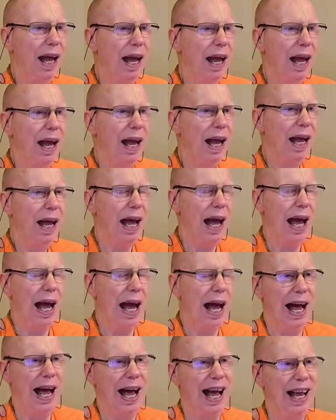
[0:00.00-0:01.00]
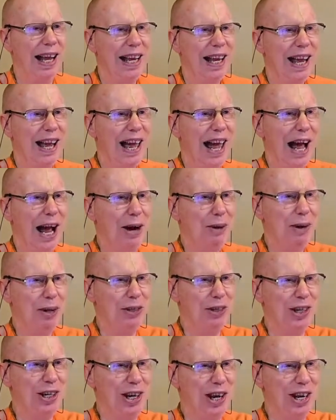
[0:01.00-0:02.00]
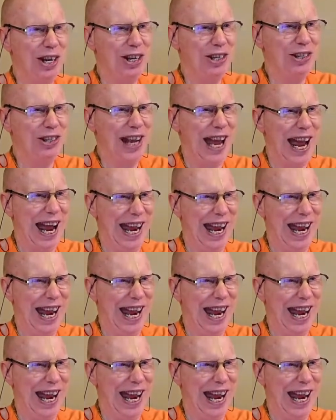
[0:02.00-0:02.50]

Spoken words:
I wasn't going to say.